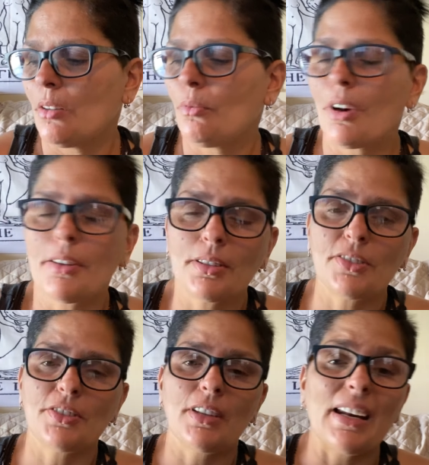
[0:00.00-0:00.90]
whether
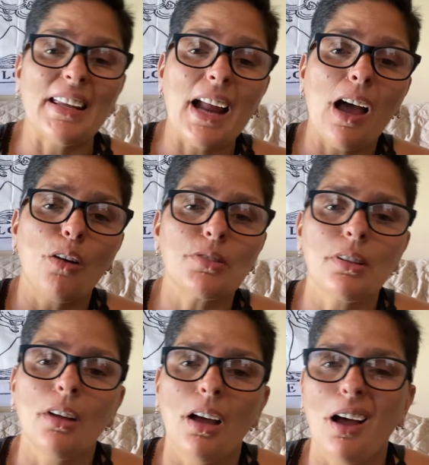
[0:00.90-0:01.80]
it's you need to get out,
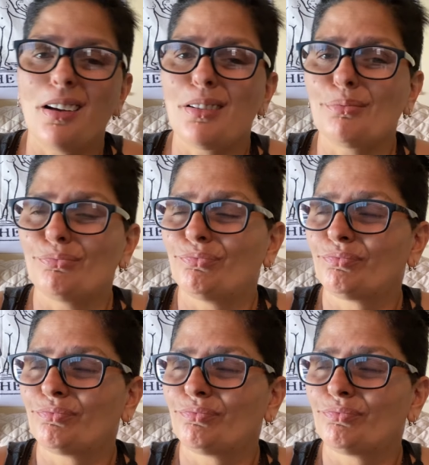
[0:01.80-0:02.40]
um,